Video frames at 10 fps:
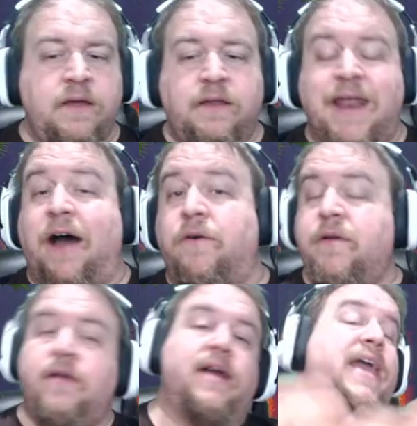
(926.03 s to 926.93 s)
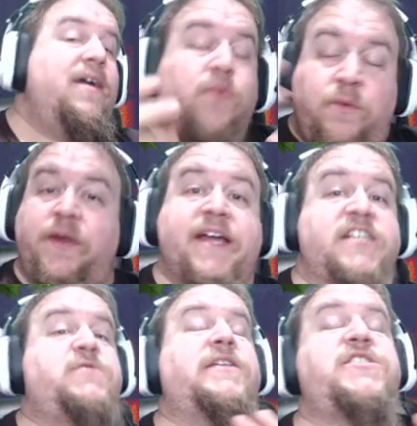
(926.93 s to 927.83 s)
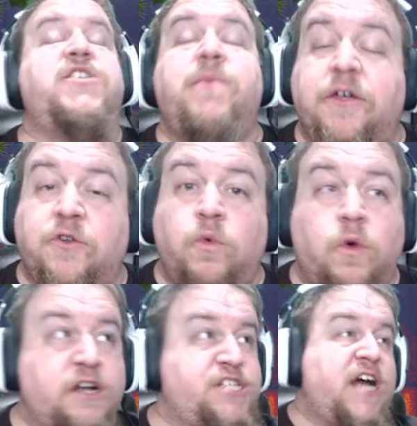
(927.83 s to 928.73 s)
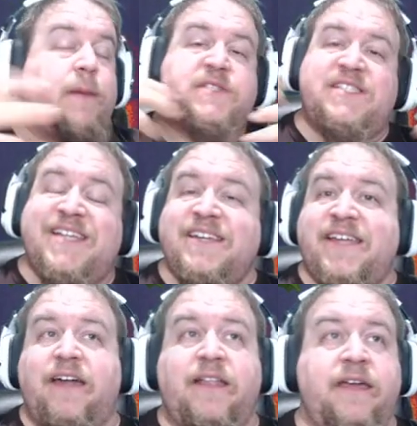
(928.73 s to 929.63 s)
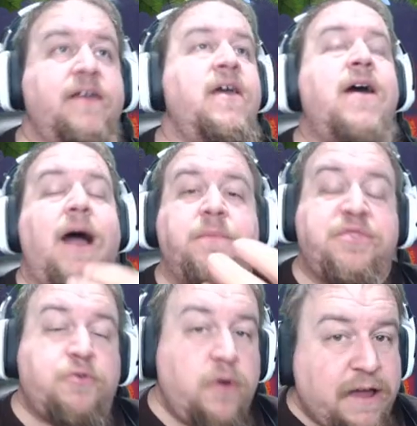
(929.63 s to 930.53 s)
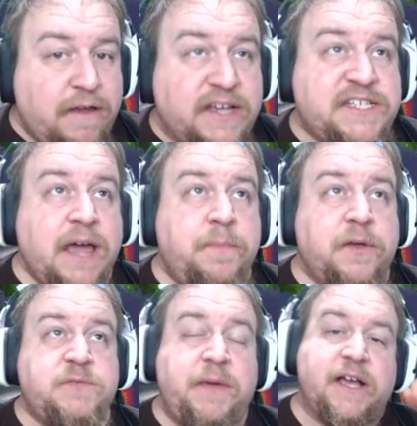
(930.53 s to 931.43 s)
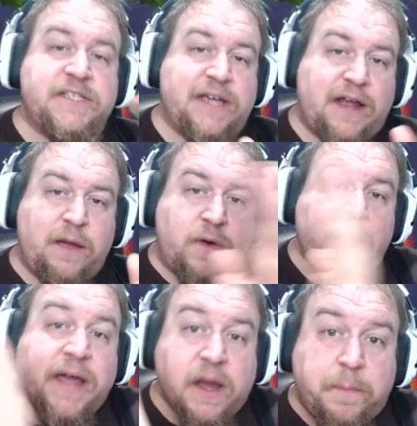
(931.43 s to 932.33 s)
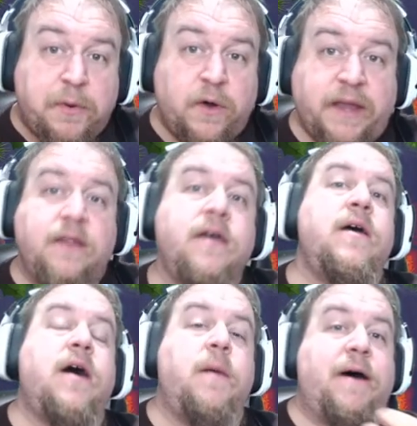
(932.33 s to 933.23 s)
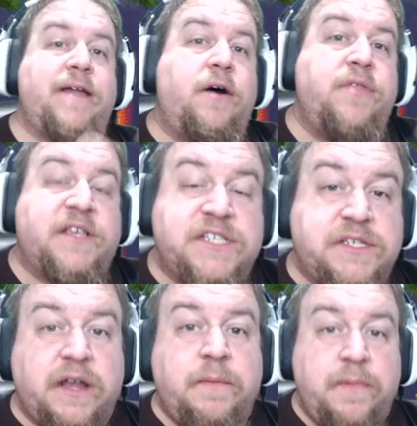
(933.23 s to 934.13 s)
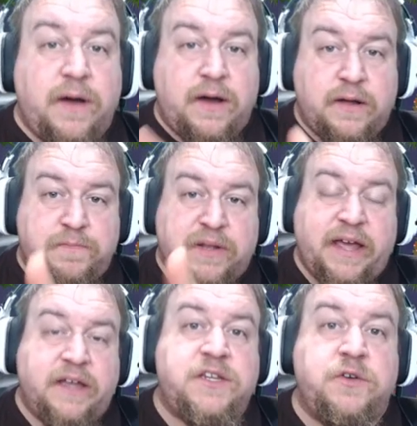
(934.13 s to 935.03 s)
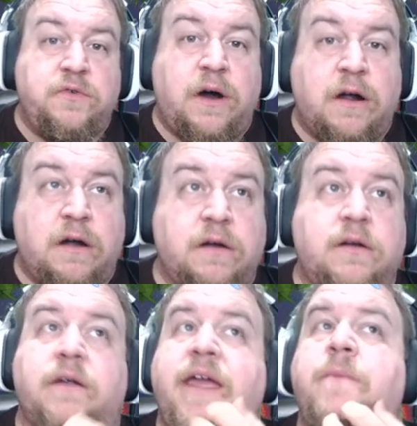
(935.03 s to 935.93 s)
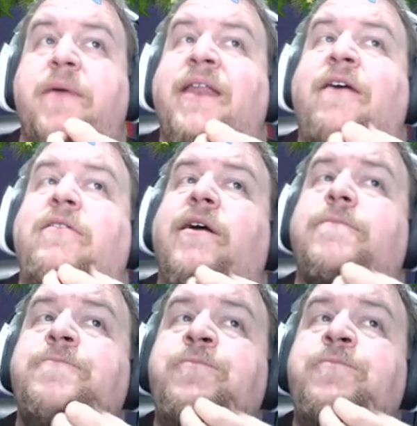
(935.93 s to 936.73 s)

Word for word: Now, again, we could spend so many other workshops detailing. I'm throwing out examples because I want to make a point about how this is going to play into our campaign outline.